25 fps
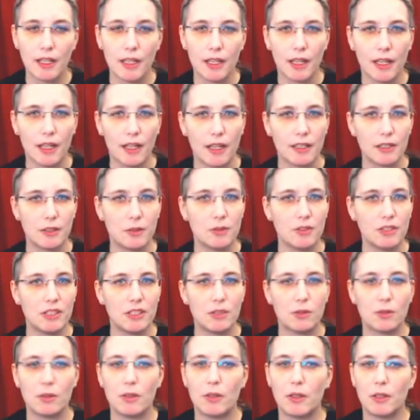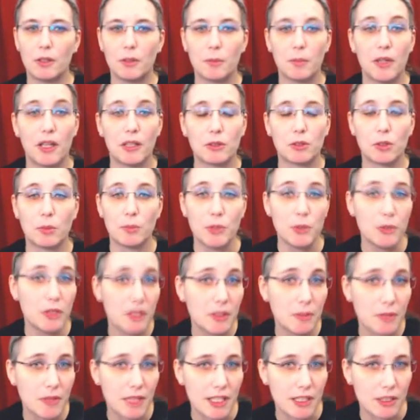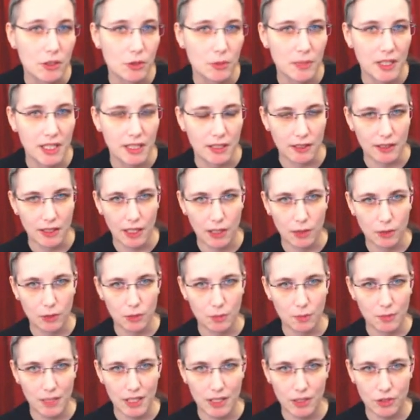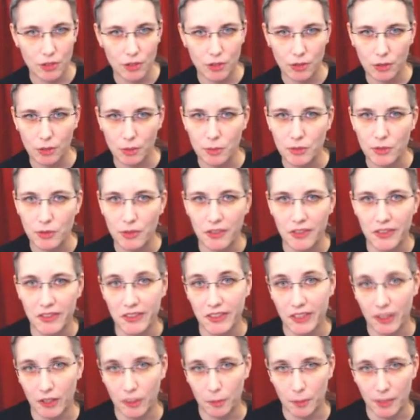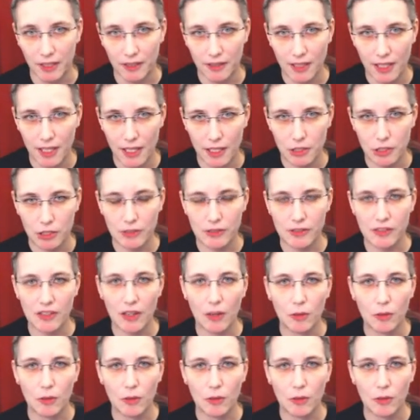Uh, you need to learn about community management and how to manage your community's expectations,